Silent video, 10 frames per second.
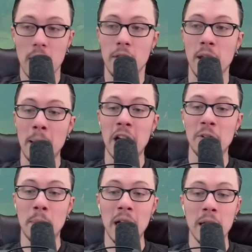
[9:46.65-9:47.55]
The amount
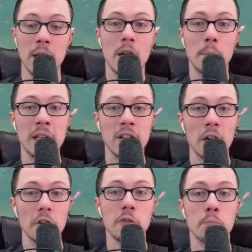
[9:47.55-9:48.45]
of money
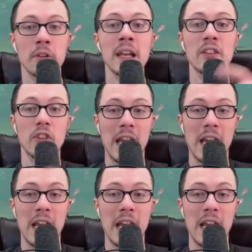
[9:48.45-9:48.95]
McDonald's brings